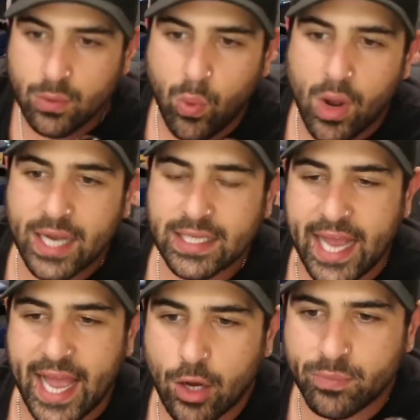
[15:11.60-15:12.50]
the widely
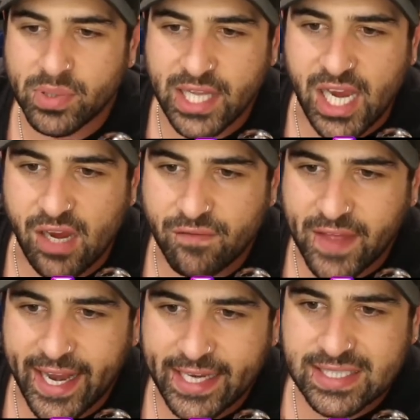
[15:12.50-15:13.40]
held belief
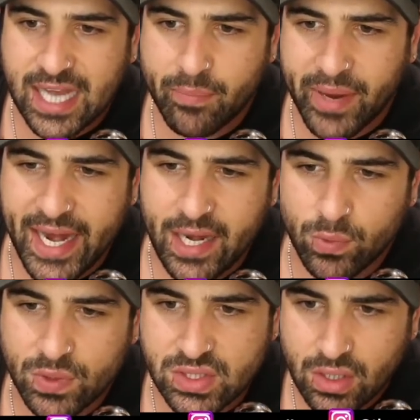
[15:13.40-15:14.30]
that XRP
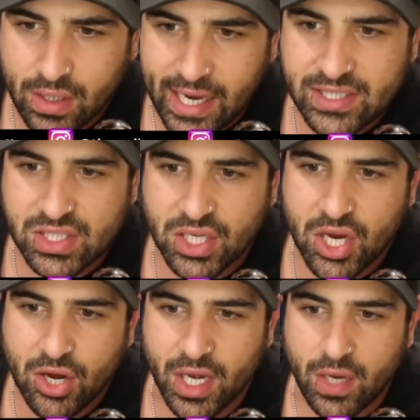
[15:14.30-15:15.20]
was not a
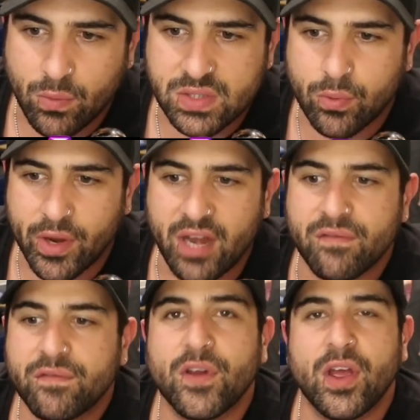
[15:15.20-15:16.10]
security was
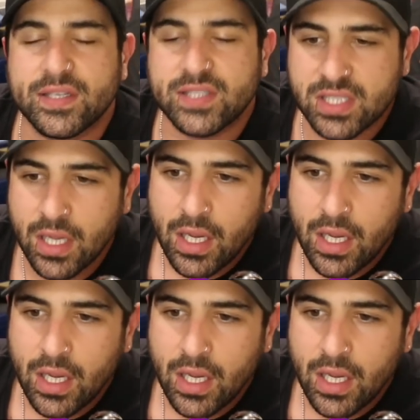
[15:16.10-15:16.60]
reinforced,